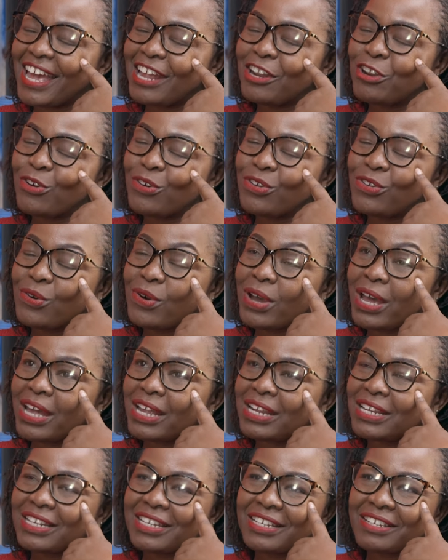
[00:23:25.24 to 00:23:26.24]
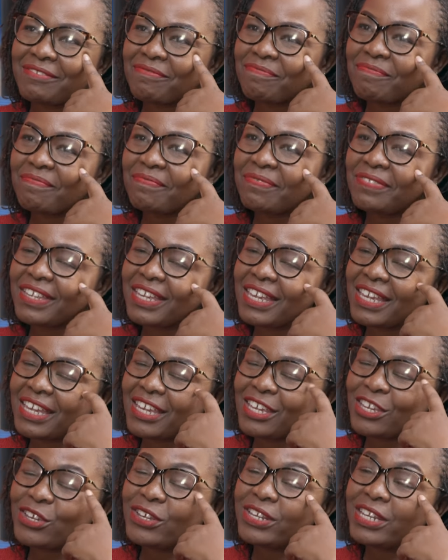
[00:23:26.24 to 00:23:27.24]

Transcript: I know you had Mm.